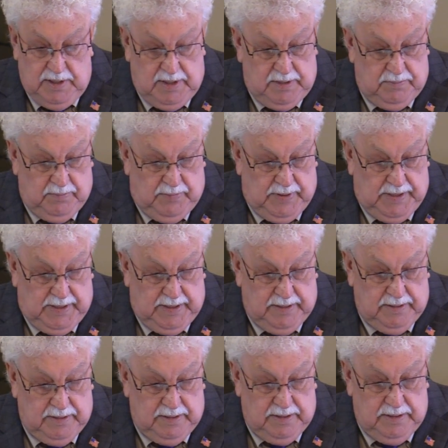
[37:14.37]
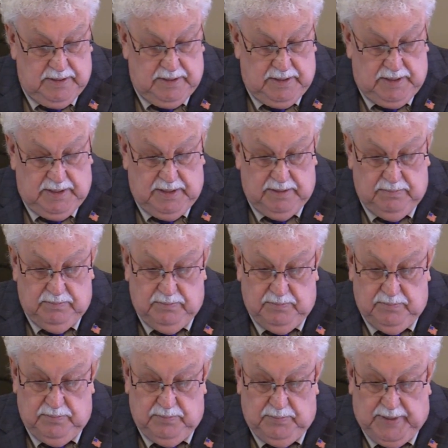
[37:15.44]
and, and, and
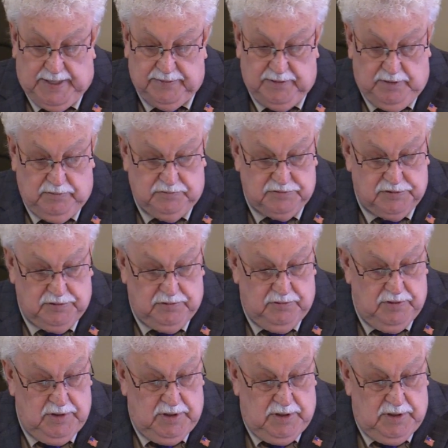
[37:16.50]
by those who,